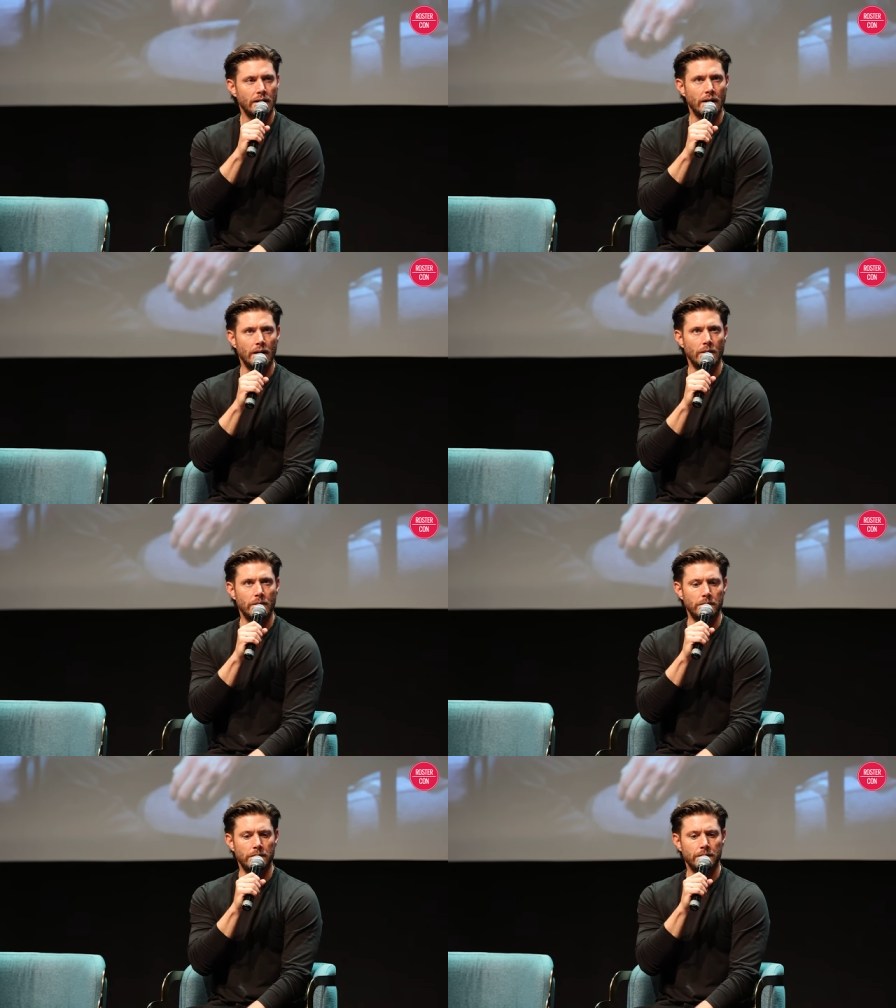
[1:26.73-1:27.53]

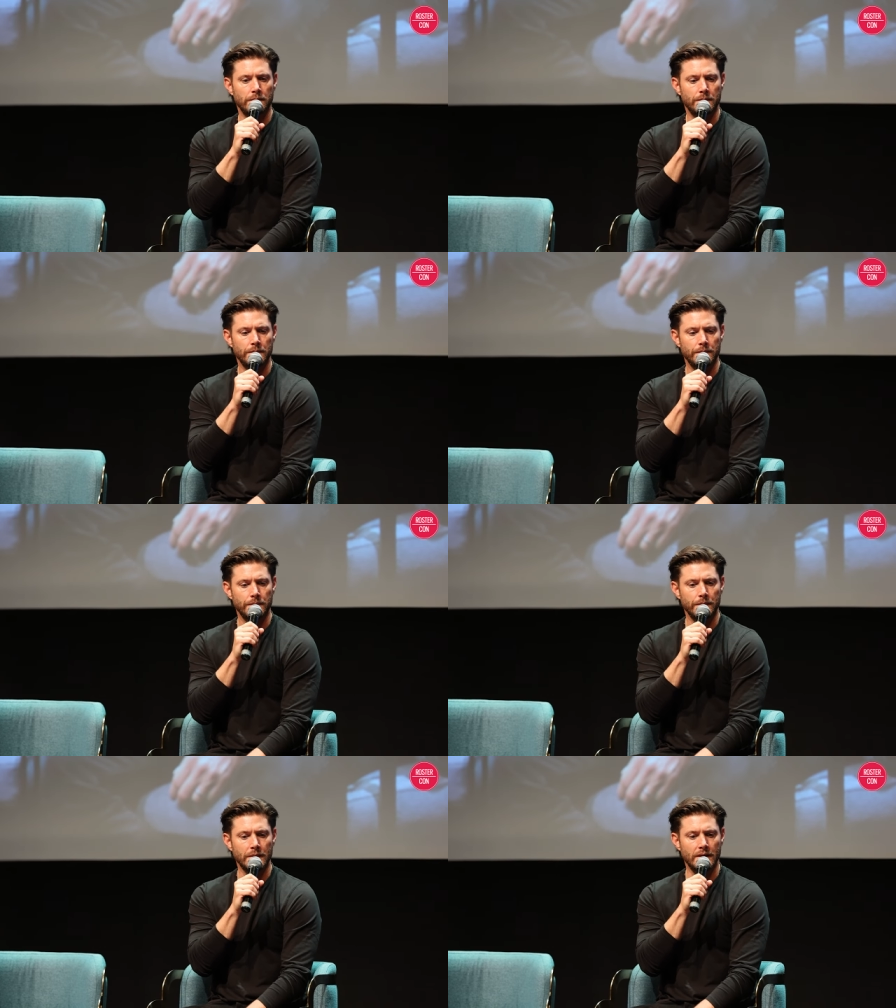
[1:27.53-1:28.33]
Um,
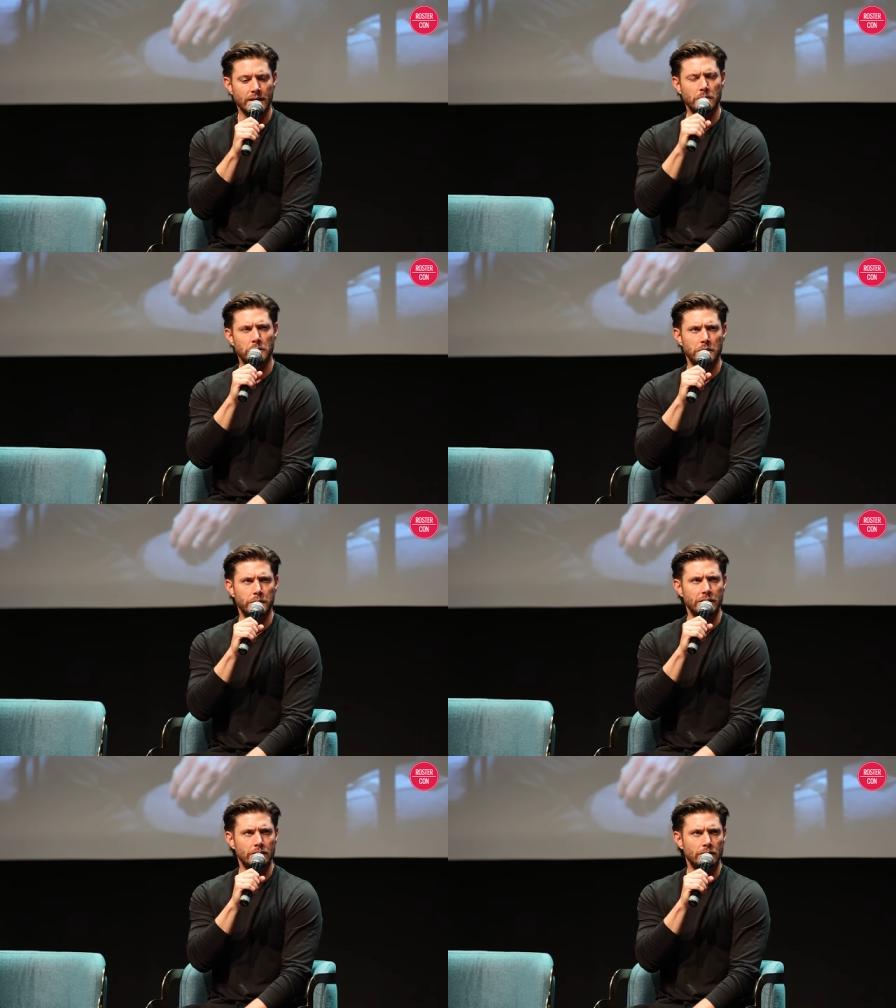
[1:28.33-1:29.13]
I think it would
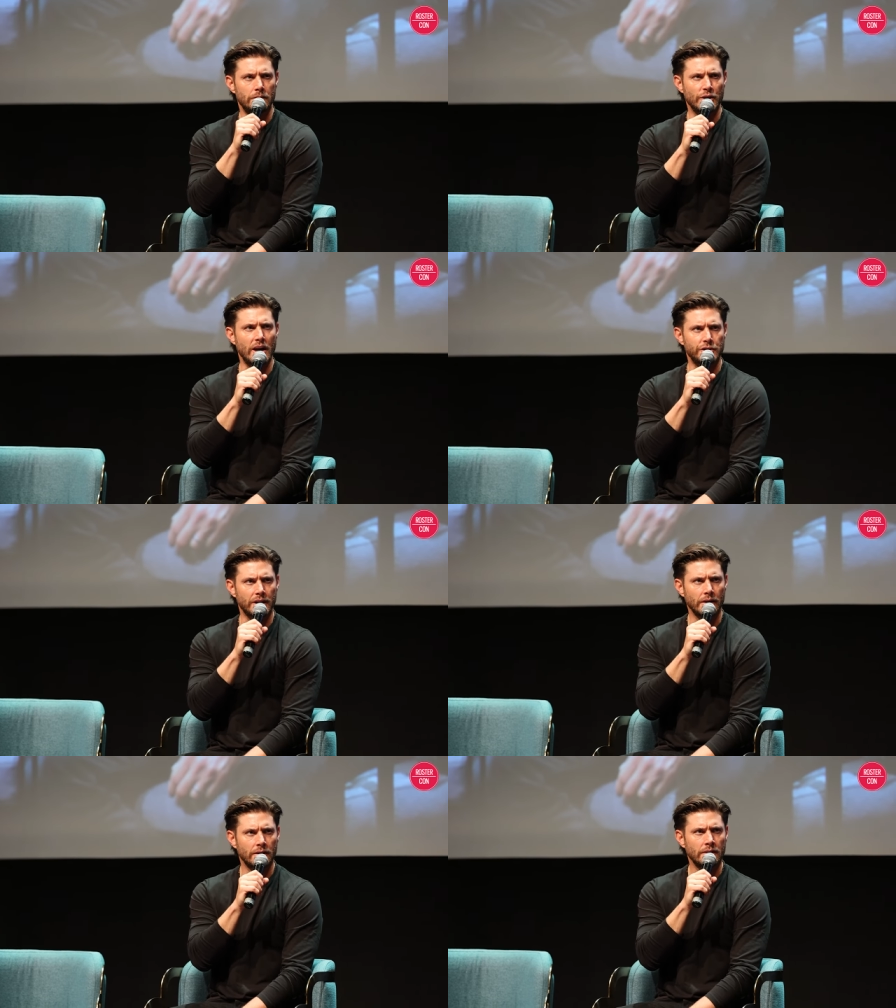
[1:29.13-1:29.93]
have been tragic.